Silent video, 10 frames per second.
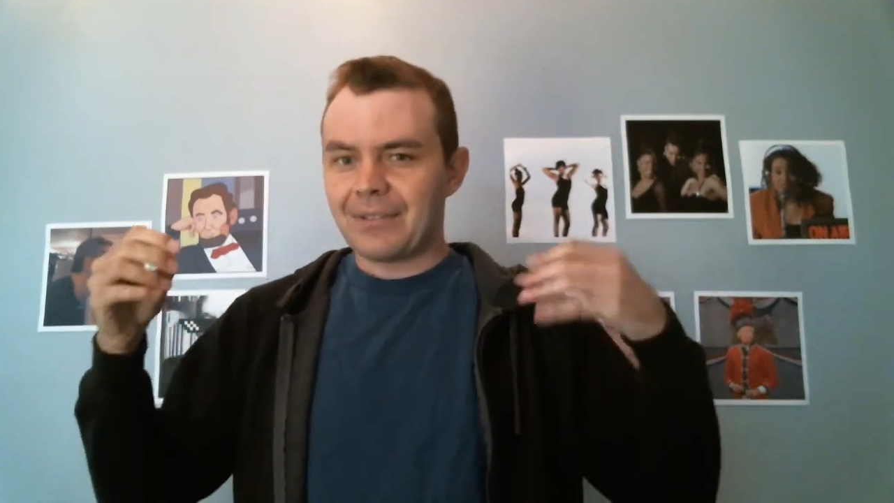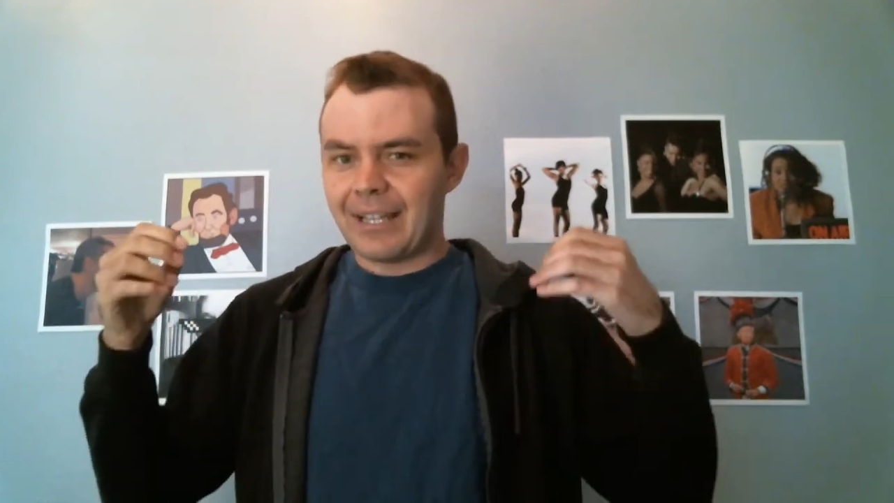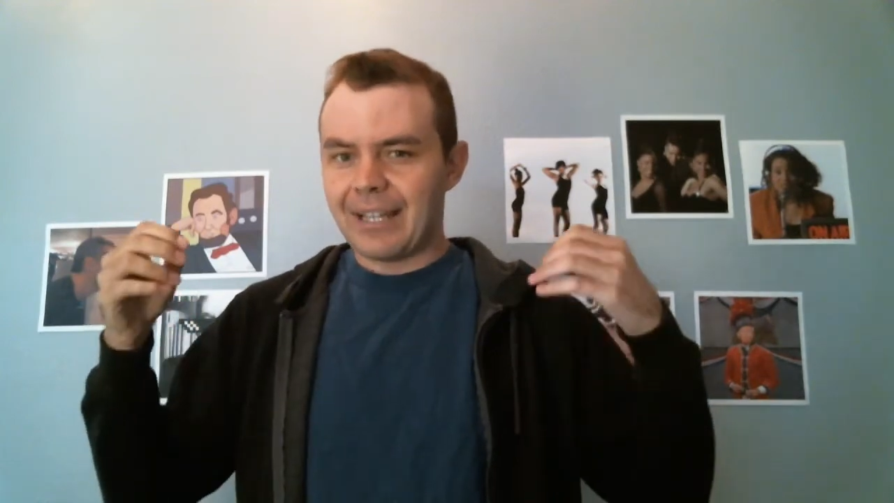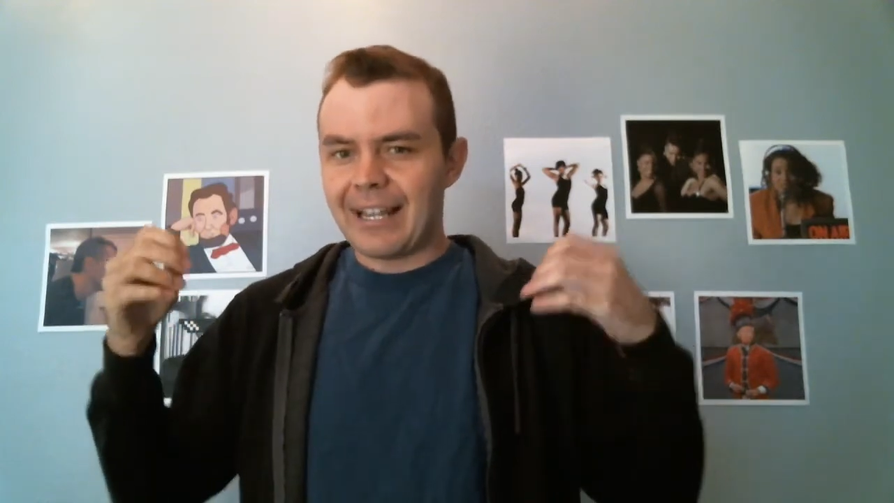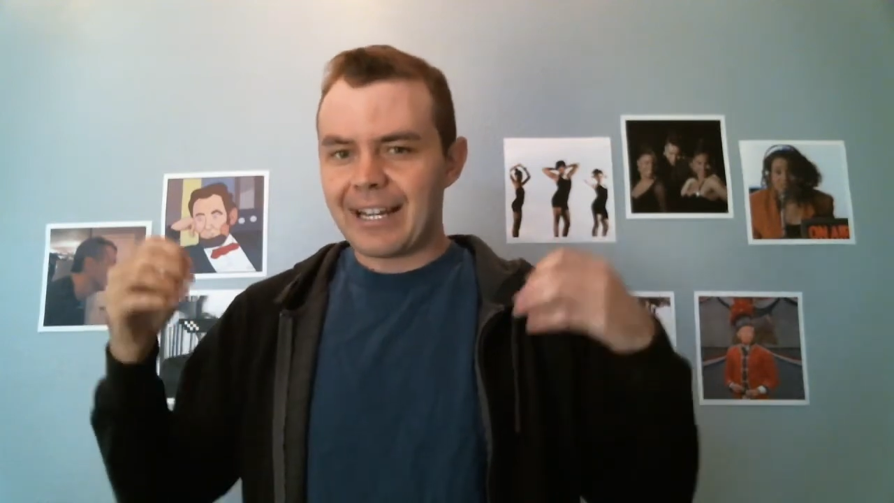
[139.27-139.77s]

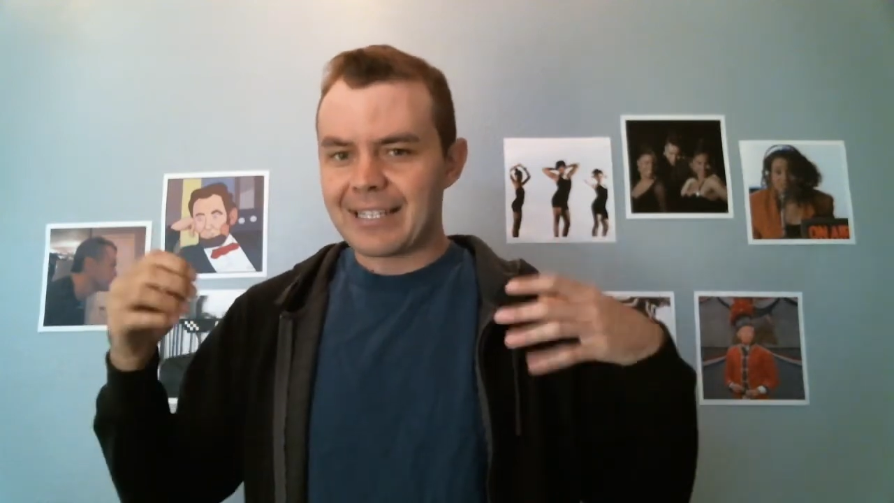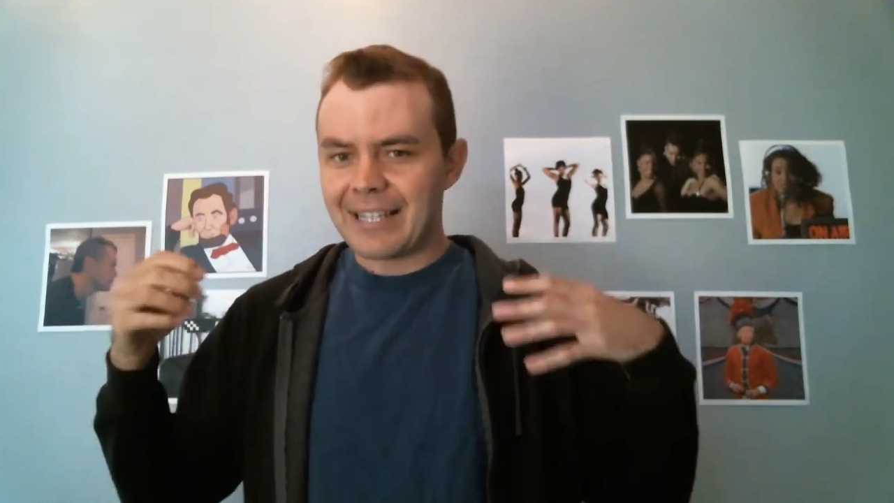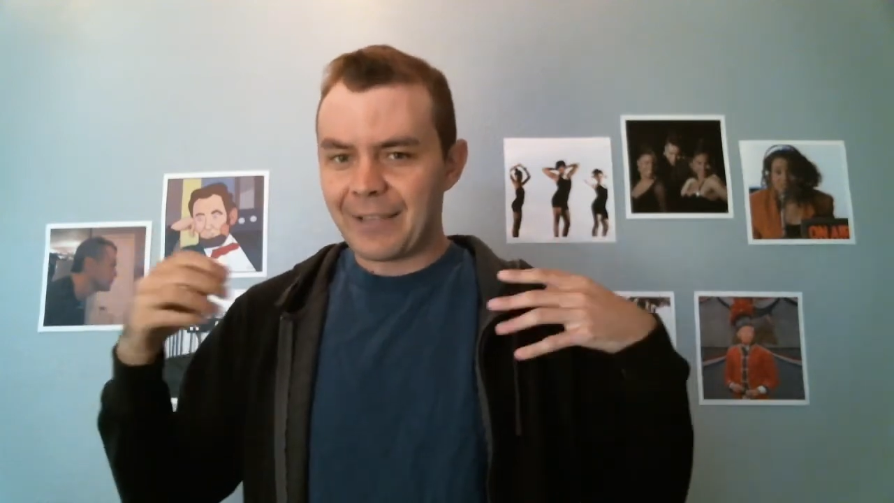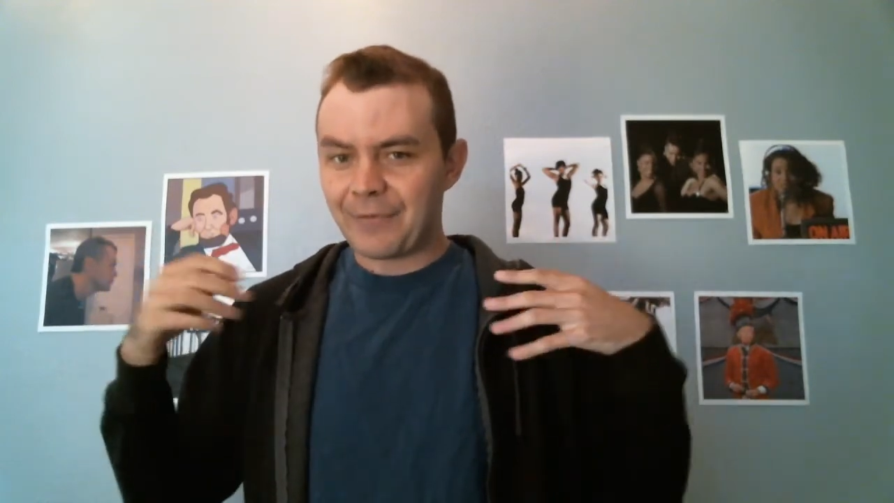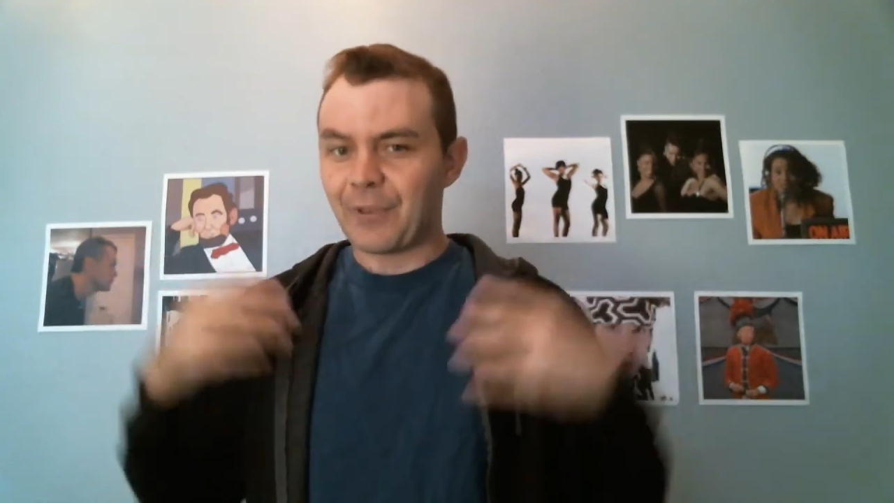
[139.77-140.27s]
And that is
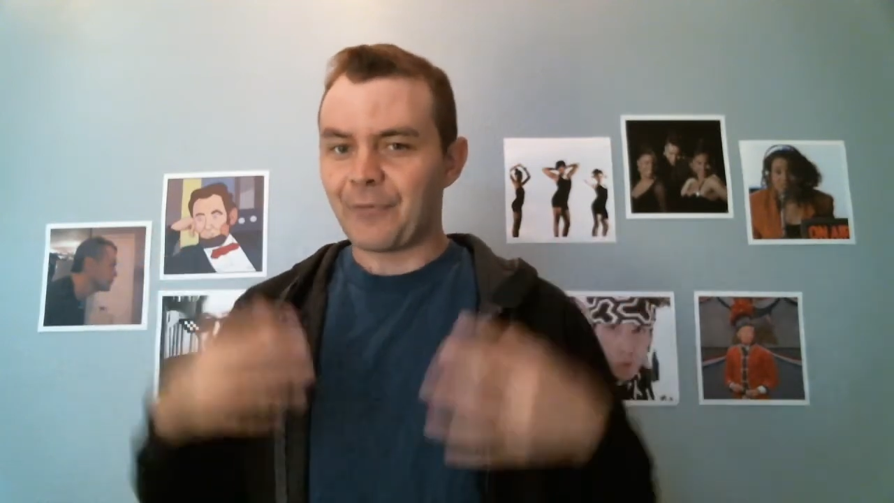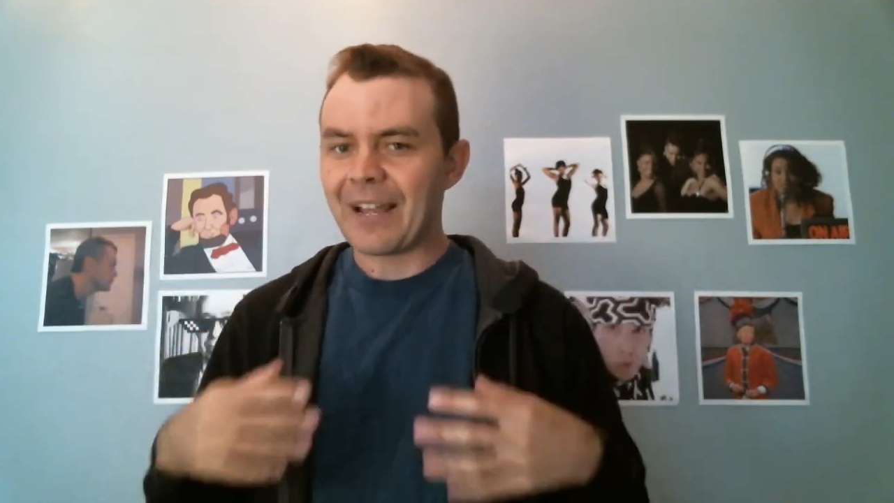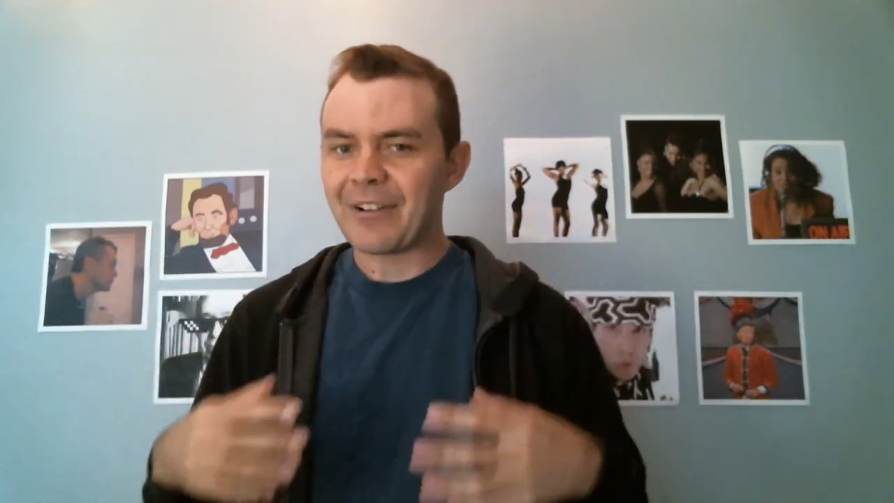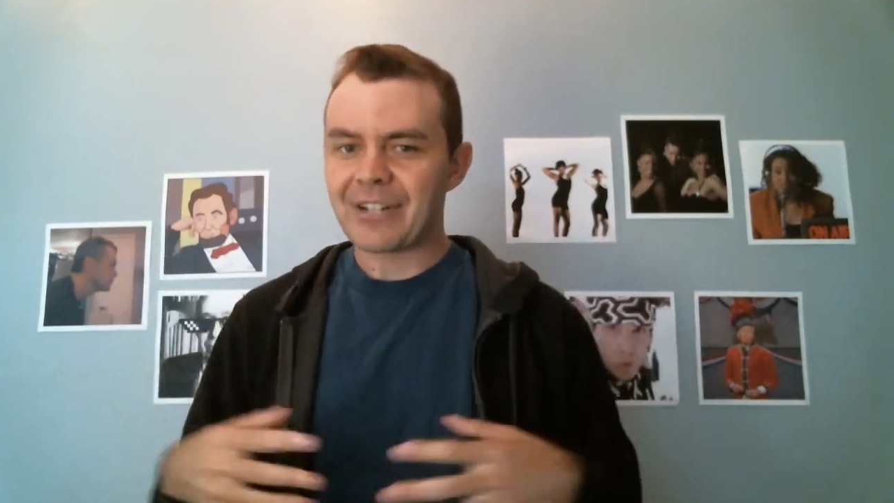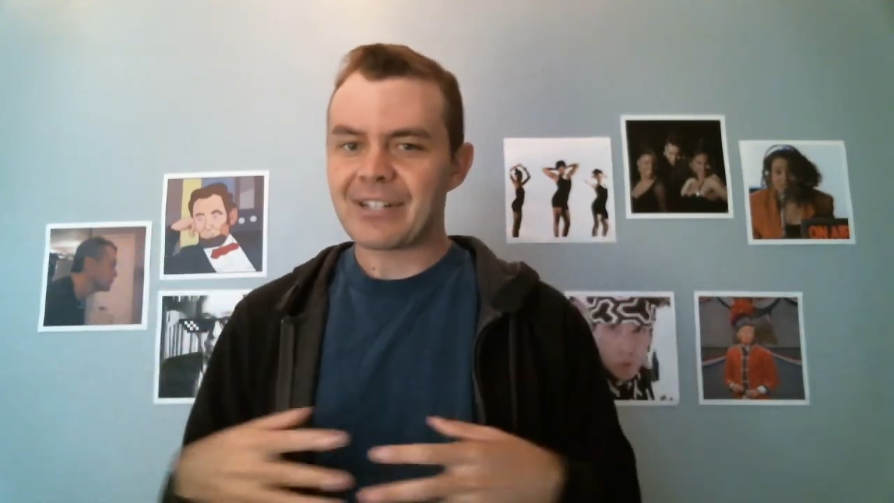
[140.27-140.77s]
that for the
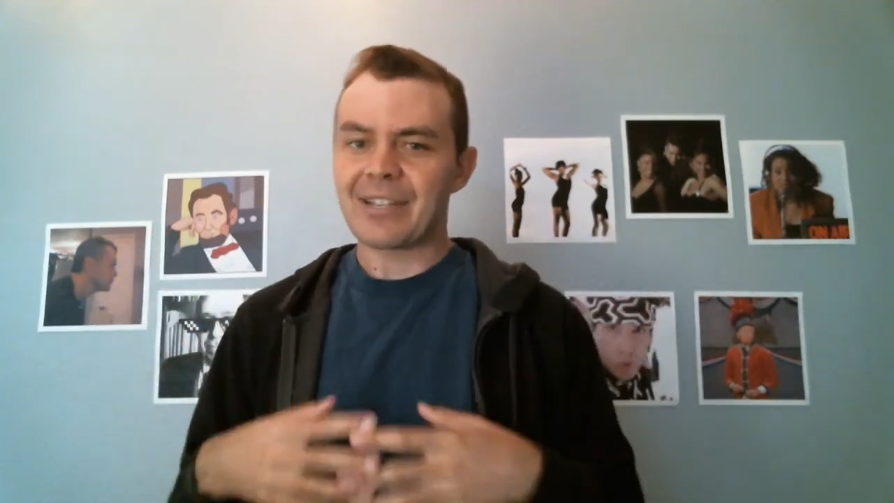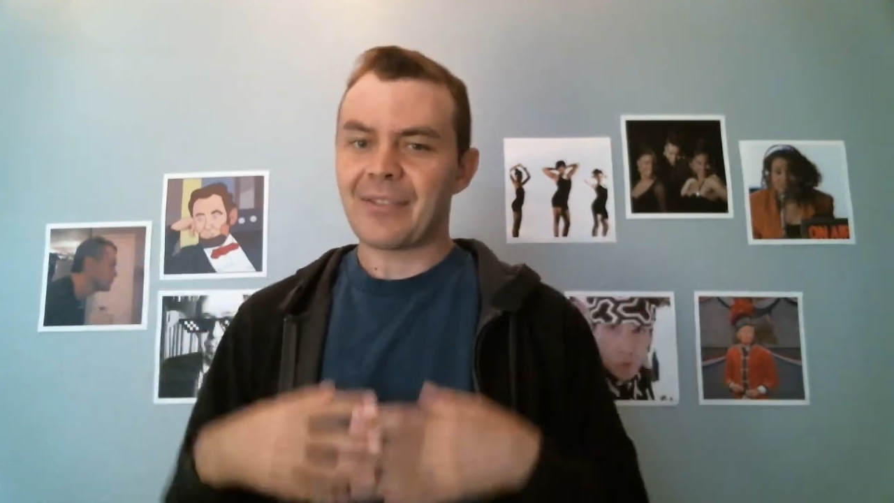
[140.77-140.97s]
founders,